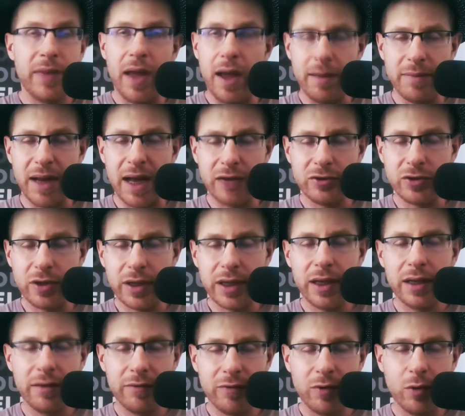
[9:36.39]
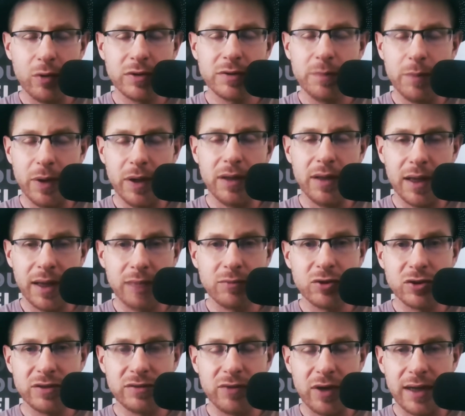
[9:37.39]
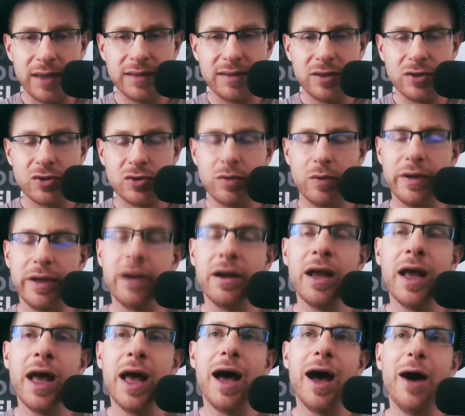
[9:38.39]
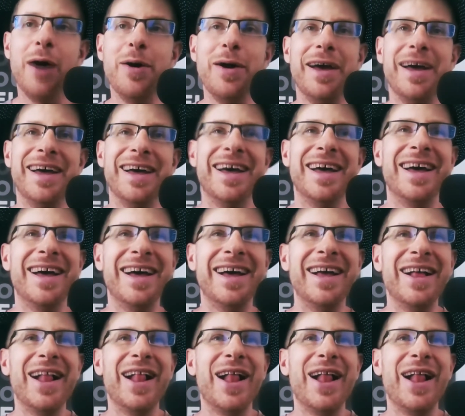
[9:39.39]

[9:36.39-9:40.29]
I'm not drinking, of course, but like I'm just trying to tell a story here.